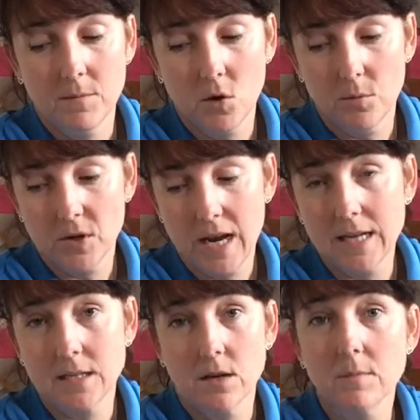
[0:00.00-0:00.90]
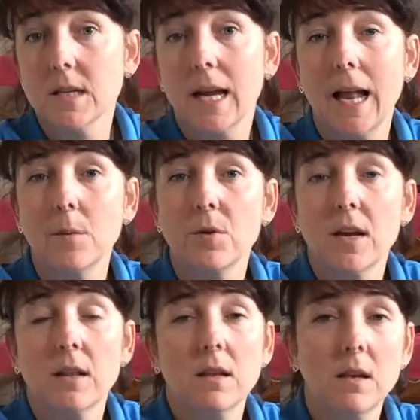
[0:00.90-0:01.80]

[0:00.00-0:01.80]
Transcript: your body has time to calibrate